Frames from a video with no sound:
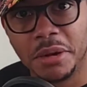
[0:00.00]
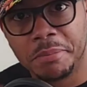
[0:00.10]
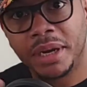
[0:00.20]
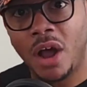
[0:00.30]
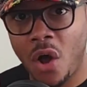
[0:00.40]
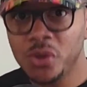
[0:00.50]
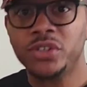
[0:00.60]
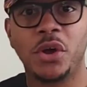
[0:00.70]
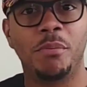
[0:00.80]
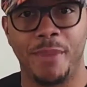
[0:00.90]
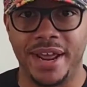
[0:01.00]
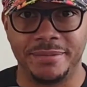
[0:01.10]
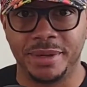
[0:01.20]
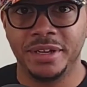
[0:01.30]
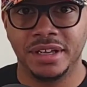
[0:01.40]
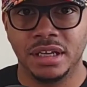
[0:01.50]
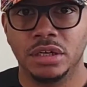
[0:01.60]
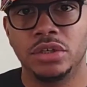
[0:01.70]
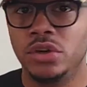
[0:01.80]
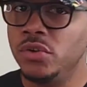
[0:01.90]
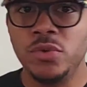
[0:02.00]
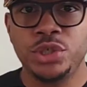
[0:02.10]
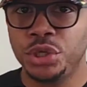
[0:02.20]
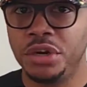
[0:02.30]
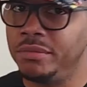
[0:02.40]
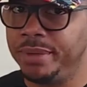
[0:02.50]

But also maybe you shouldn't